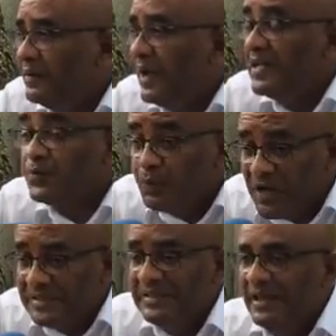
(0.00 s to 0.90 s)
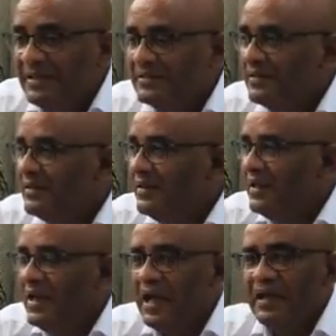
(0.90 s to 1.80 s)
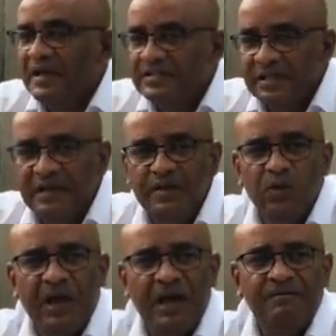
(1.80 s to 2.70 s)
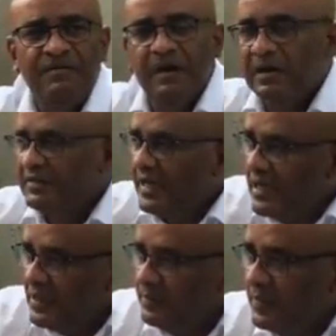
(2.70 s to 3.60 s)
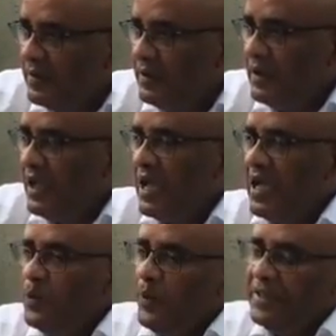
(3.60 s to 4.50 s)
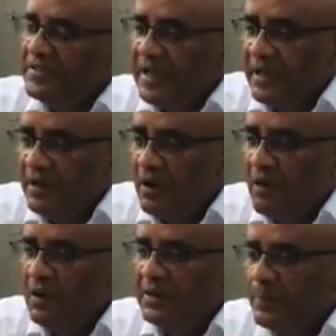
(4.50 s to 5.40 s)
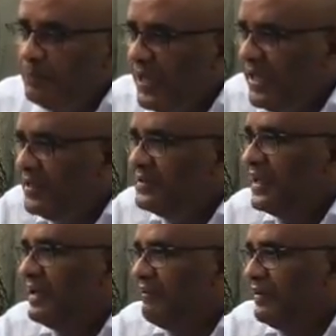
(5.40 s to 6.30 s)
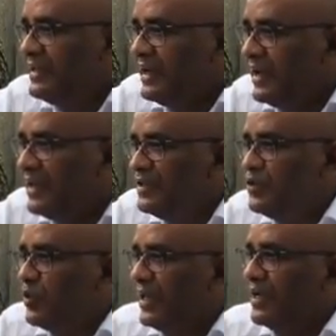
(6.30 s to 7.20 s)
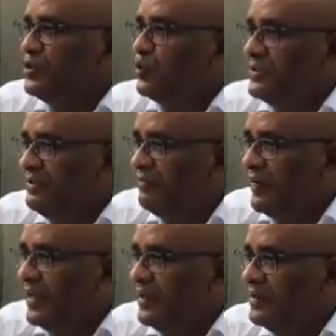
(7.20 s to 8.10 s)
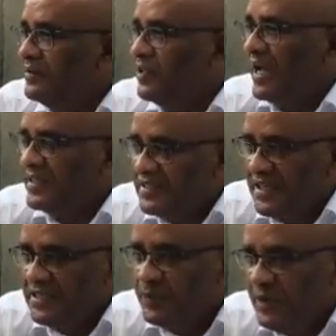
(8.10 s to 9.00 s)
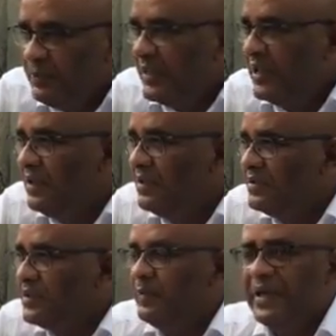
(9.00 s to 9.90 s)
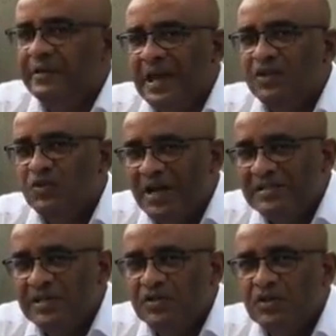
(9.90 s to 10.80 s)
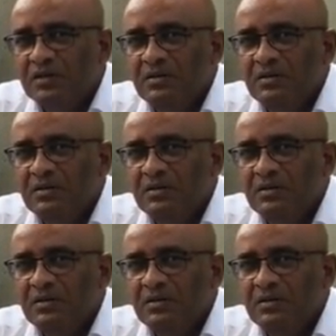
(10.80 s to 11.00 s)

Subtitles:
as president, and I said, you'll have time. And we said, all the paint and everything else, you'll get duty free to assist people to make that transition.